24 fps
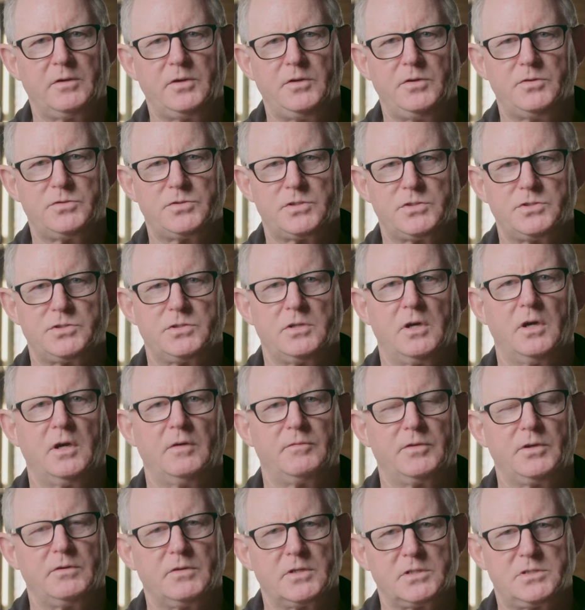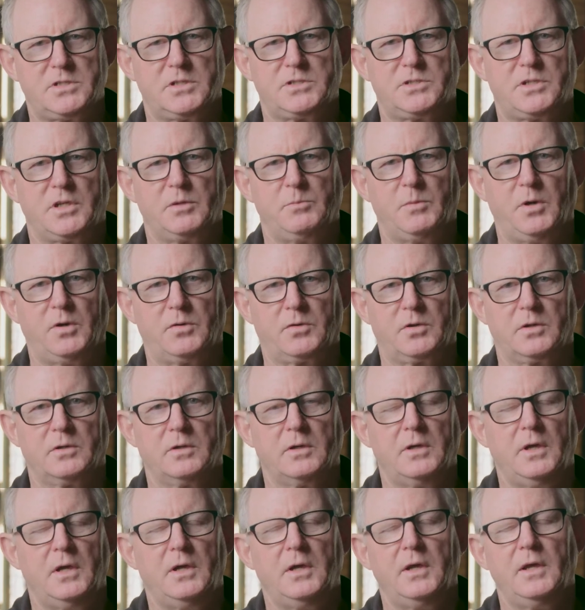usage of your existing motor.
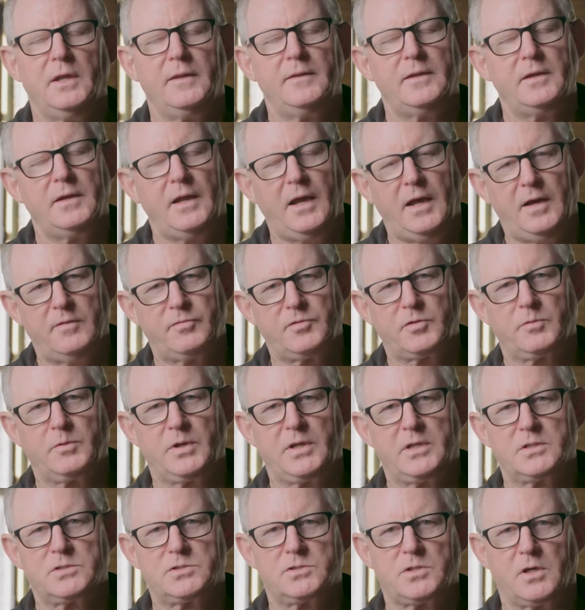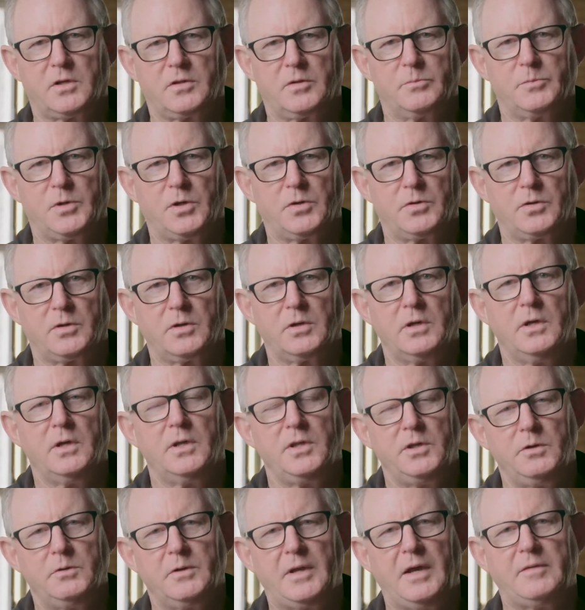And then after we install the motor,
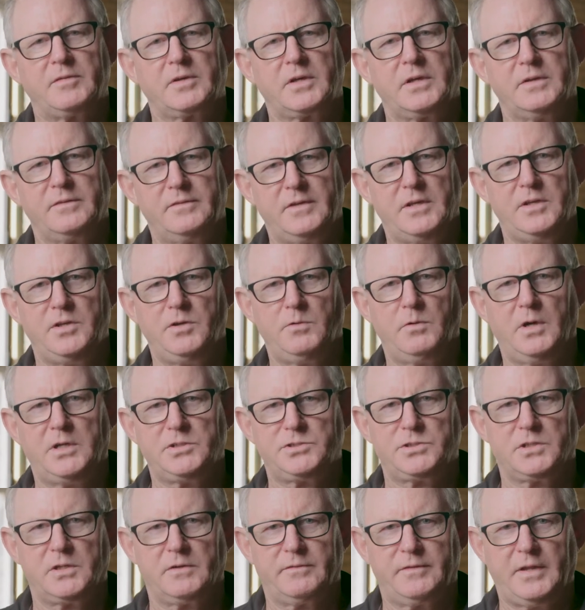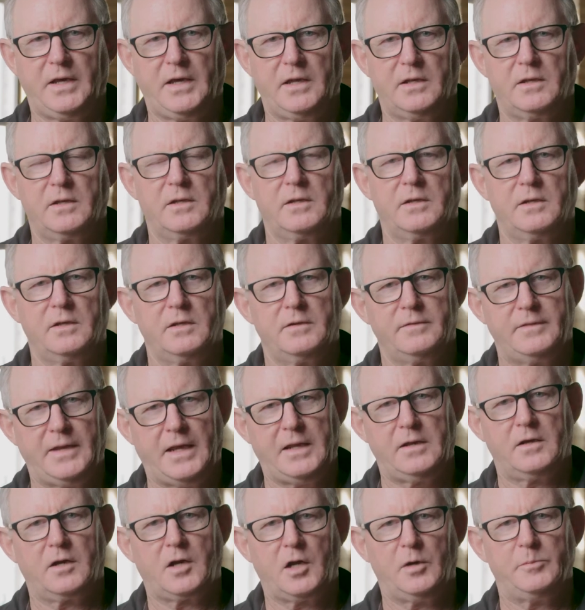you would have a continuation of that
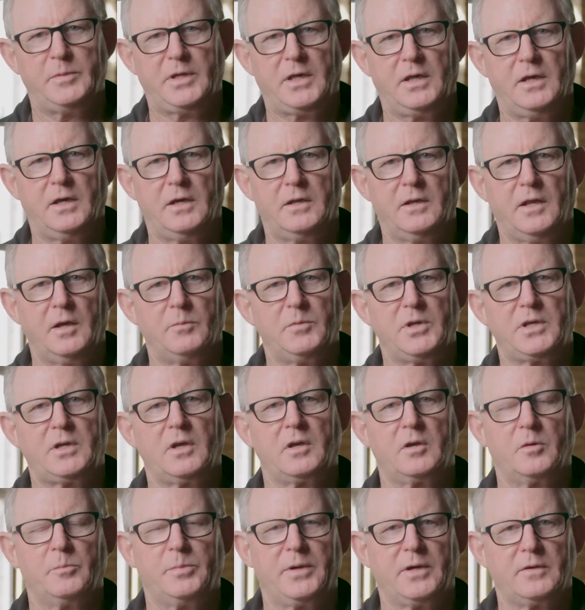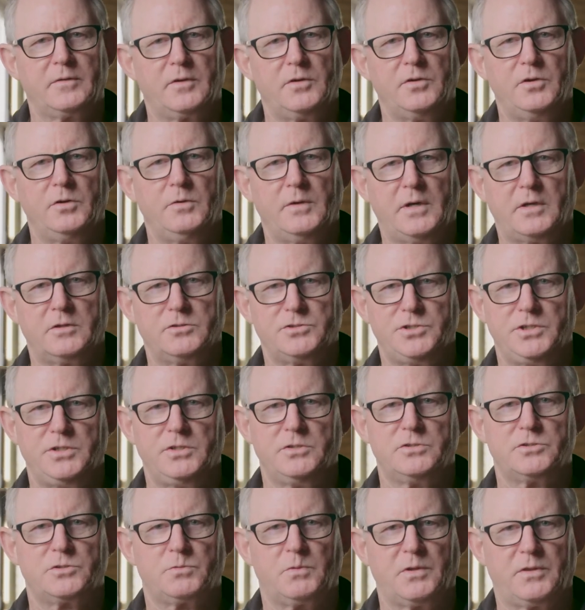data coming in, and we can compare the new energy
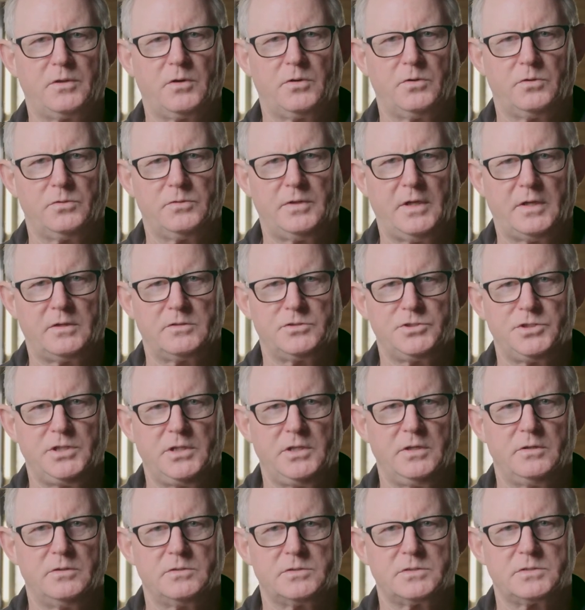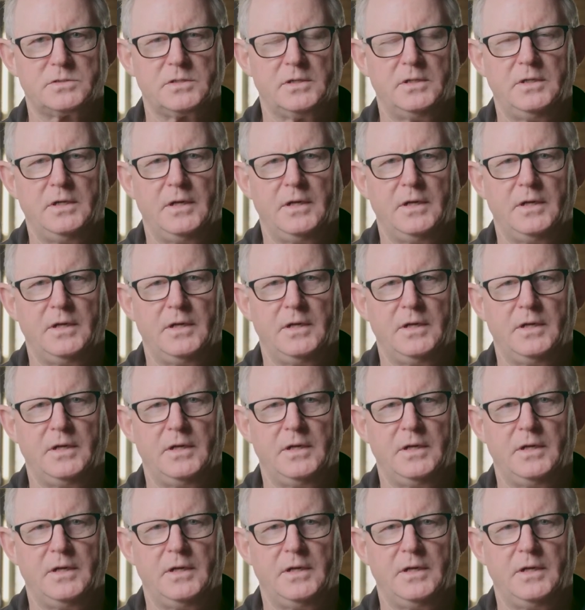use with the old energy use.